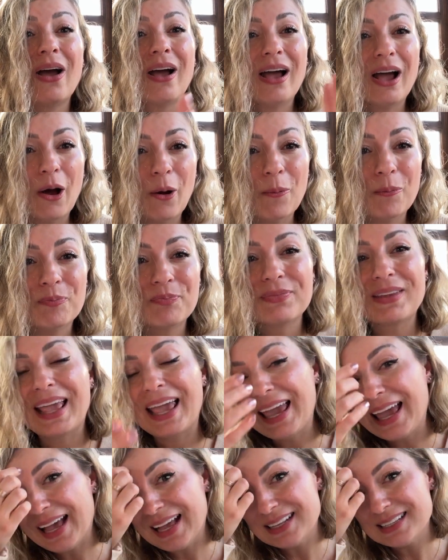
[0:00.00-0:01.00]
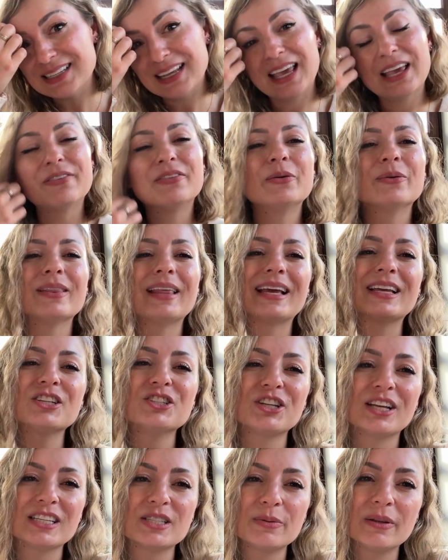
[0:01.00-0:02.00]
Oh, and if you would like a
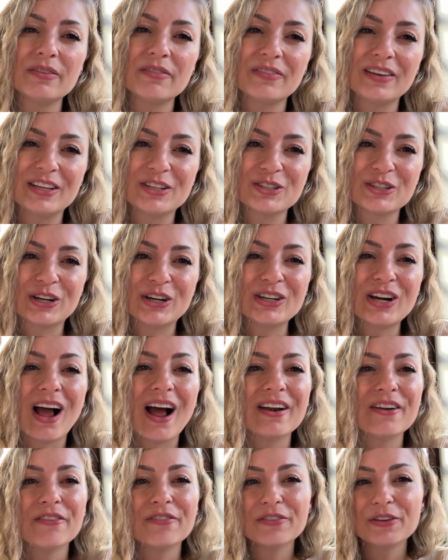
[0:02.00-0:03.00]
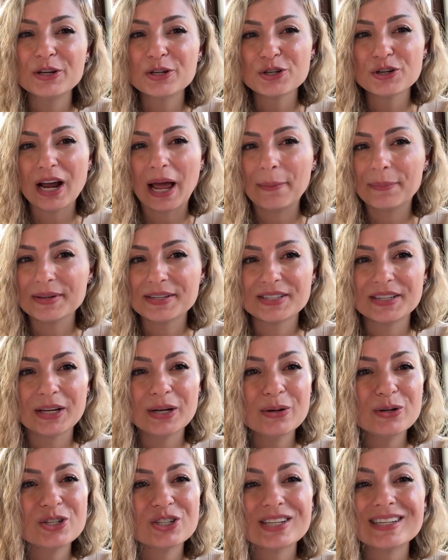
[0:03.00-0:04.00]
chance to be featured on a future
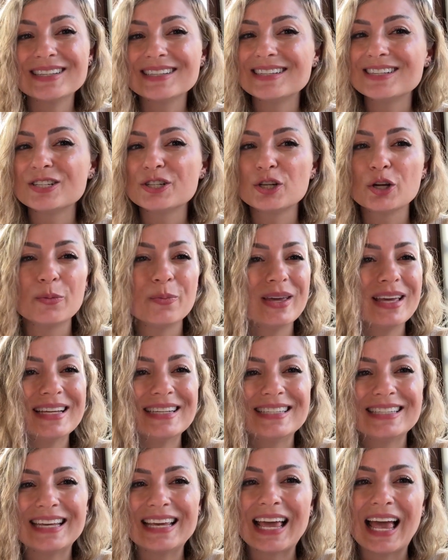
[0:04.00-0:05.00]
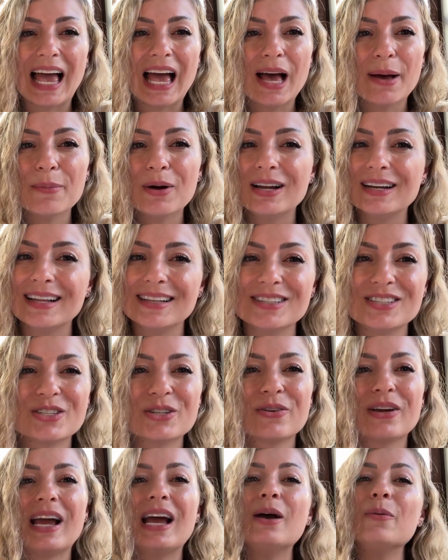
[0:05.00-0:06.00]
episode, just shoot me a DM on
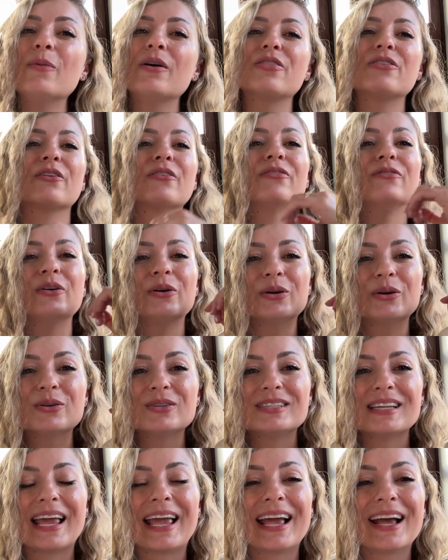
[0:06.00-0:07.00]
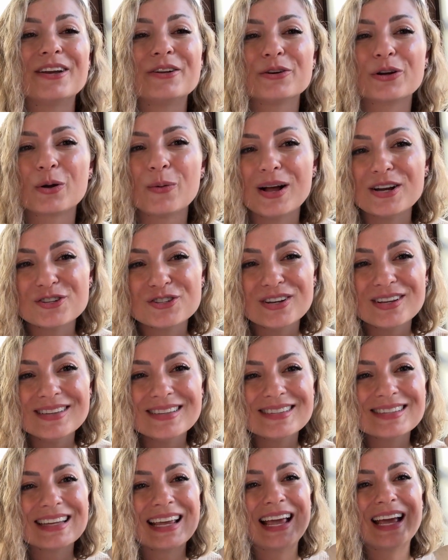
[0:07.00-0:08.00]
Instagram with your photos and your
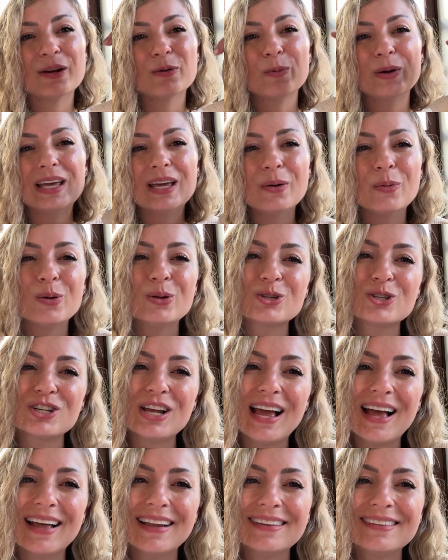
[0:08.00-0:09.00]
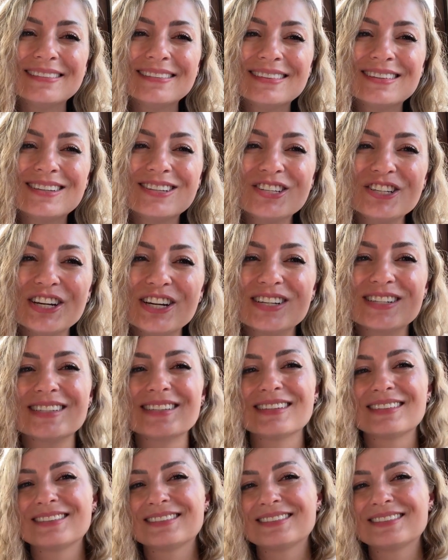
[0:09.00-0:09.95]
questions, and we will chat. Cheers.